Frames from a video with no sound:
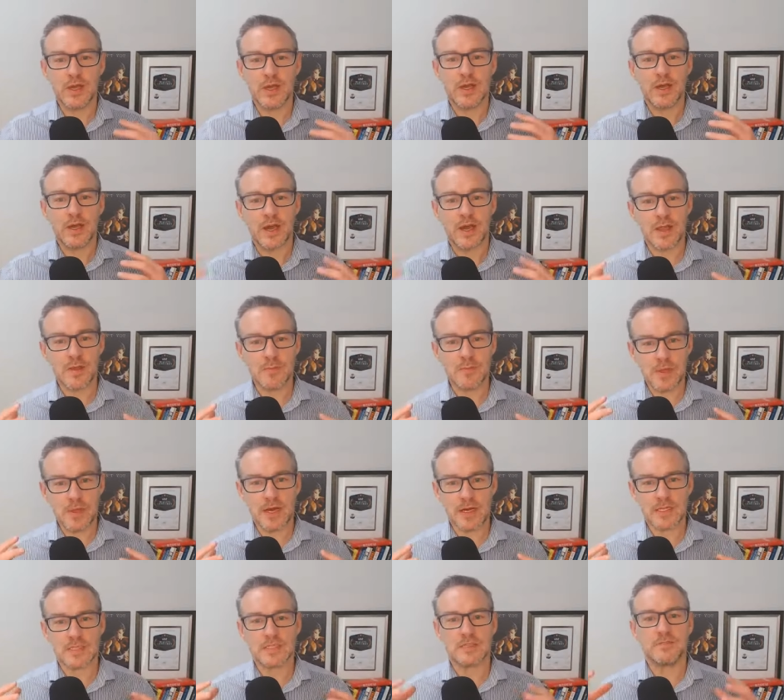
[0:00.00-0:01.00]
I'm here
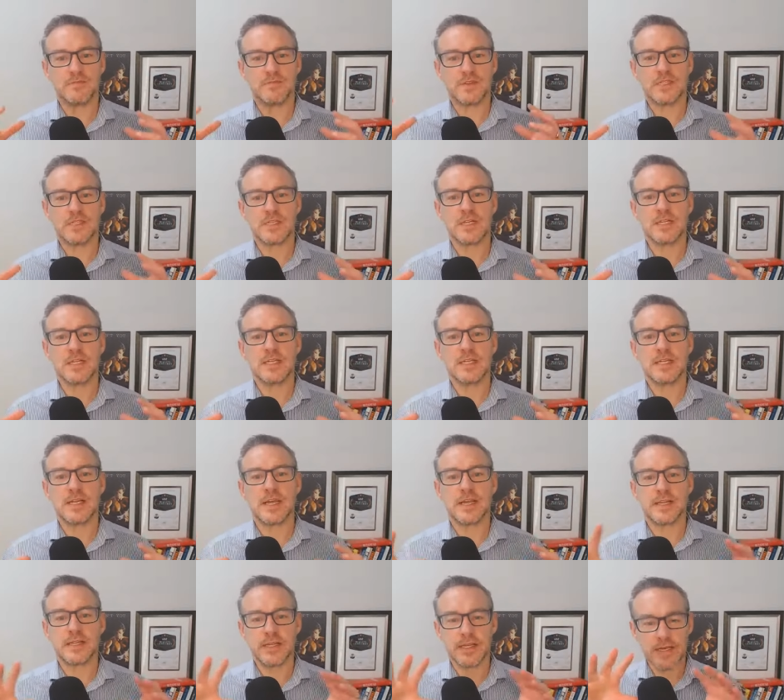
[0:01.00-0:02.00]
to facilitate
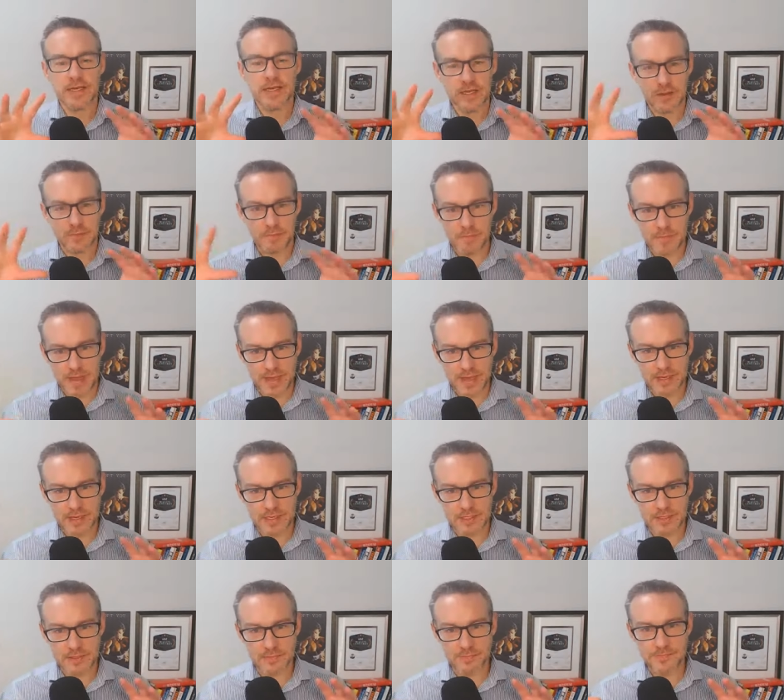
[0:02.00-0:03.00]
a
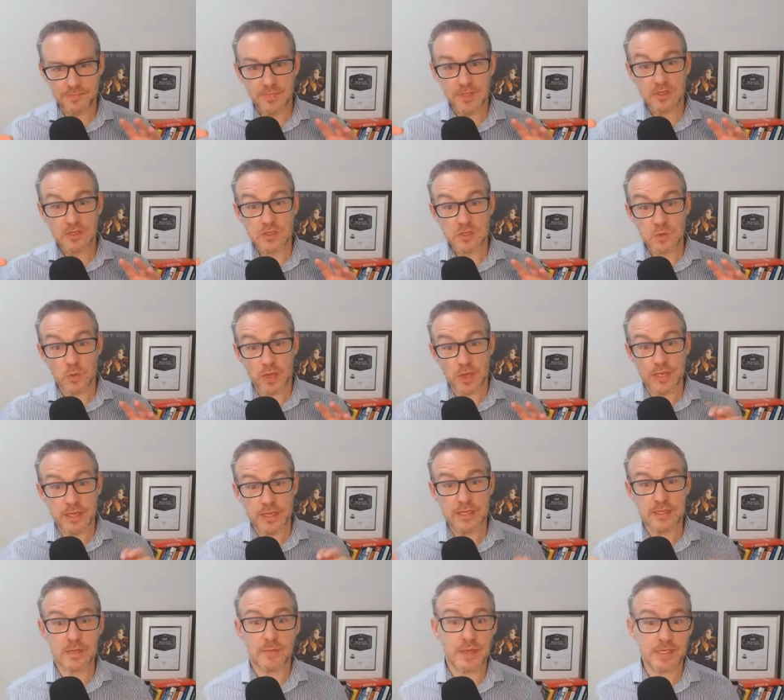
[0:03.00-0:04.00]
mechanism so I can get the
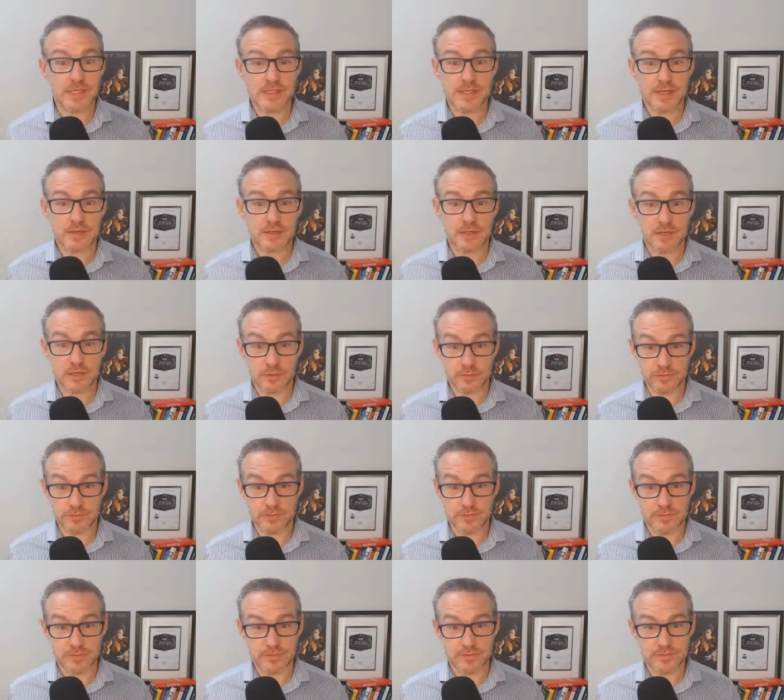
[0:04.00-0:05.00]
best out of you,
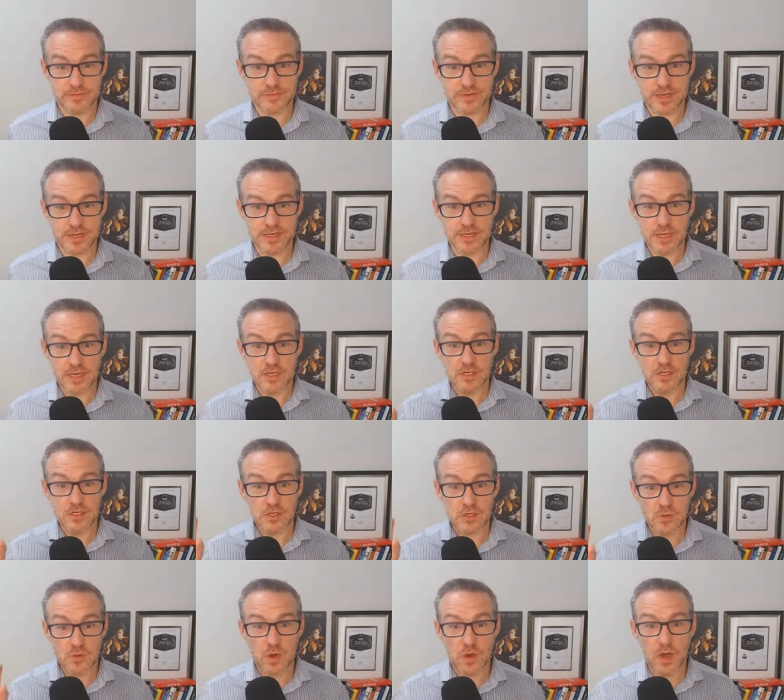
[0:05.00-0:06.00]
right?
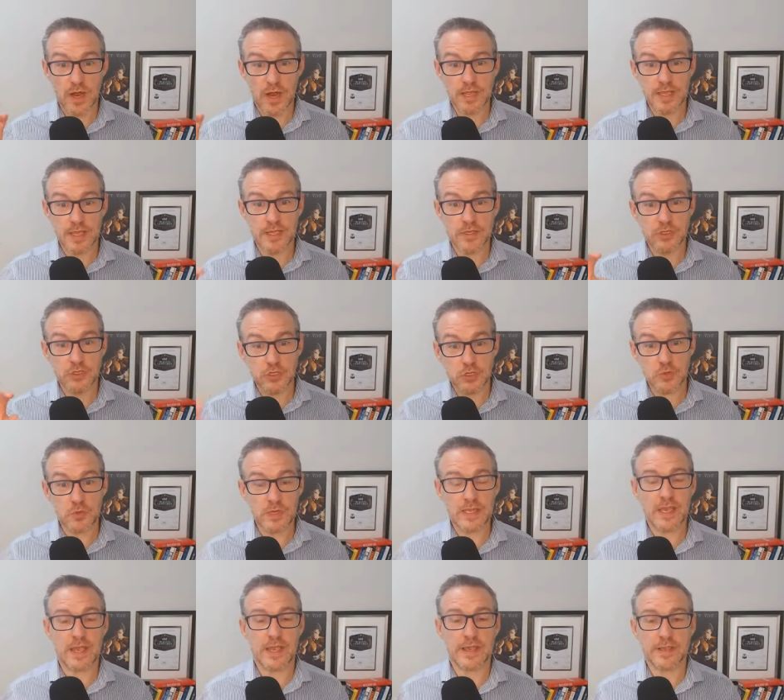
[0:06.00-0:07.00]
So I get you
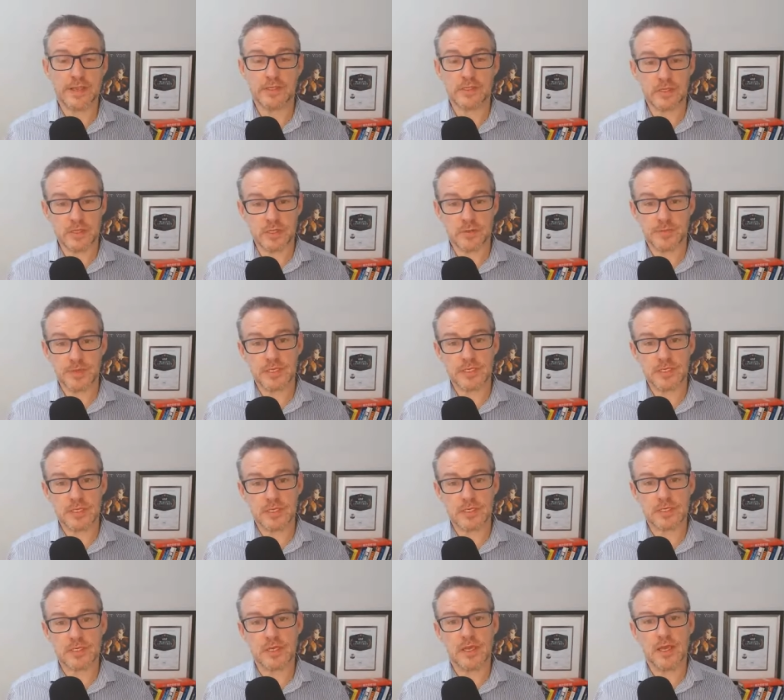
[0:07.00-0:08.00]
engaged in the business
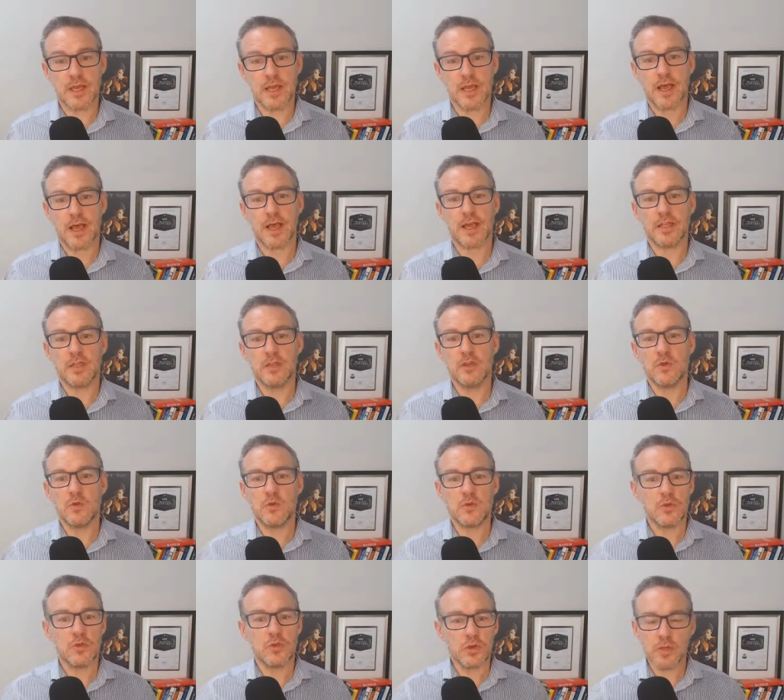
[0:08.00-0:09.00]
and you,
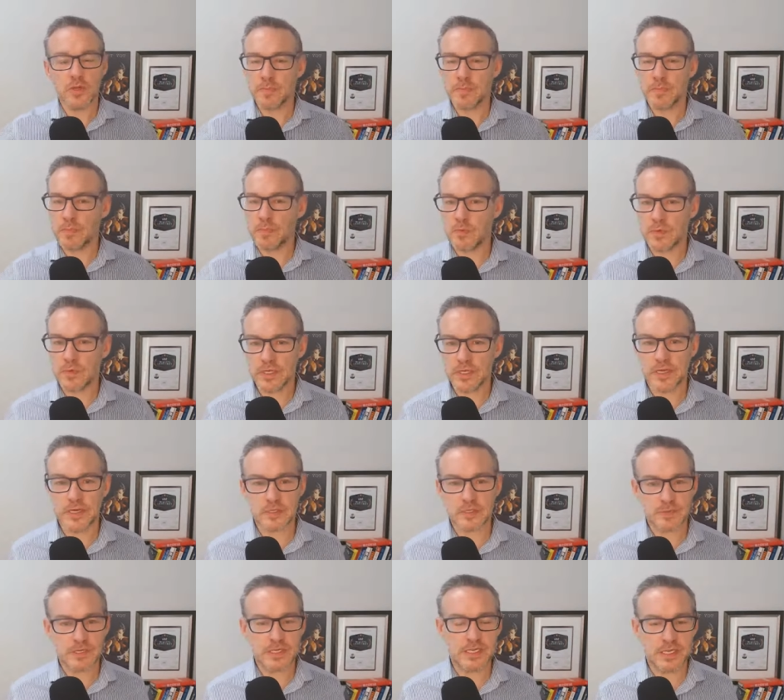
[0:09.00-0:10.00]
you're the people with the
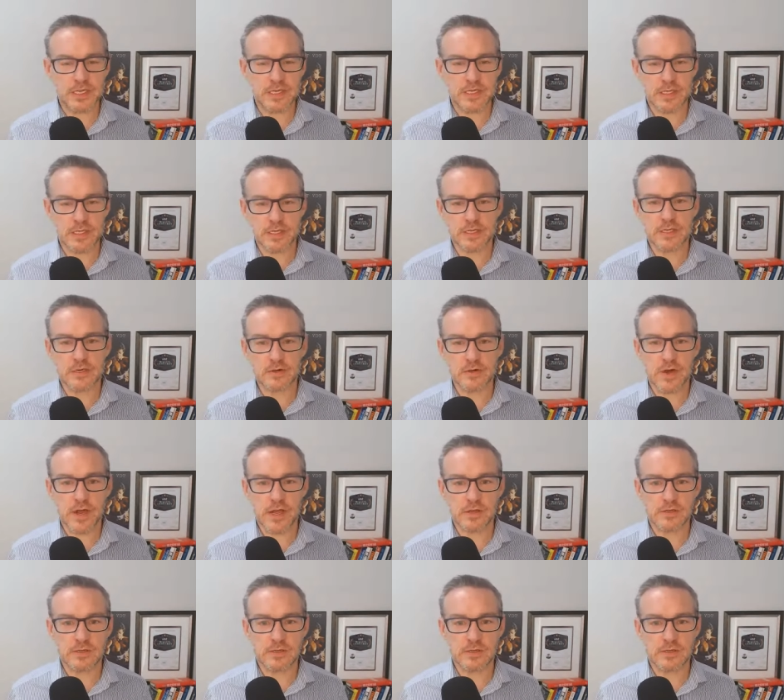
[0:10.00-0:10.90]
expertise on the ground.